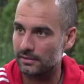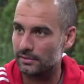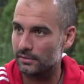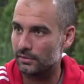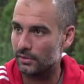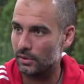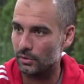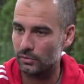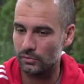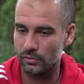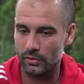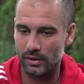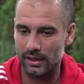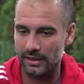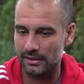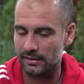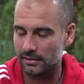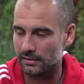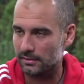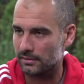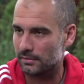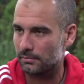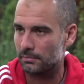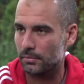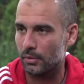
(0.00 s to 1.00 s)
you know, to handle
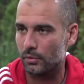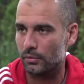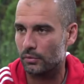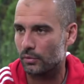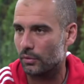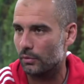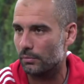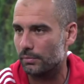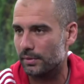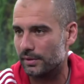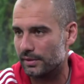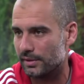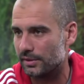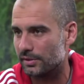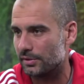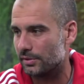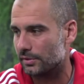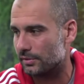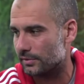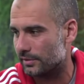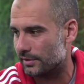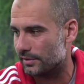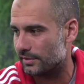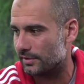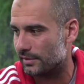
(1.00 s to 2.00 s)
the both
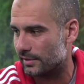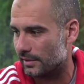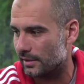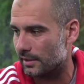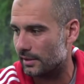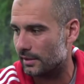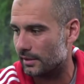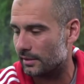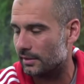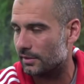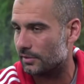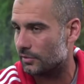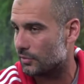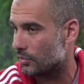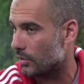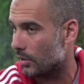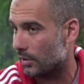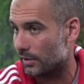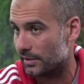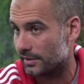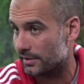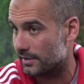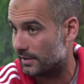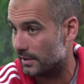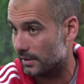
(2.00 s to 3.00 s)
competitions is the, the
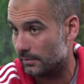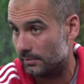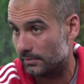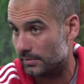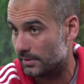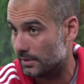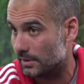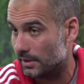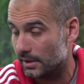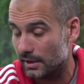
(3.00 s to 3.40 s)
strongest teams.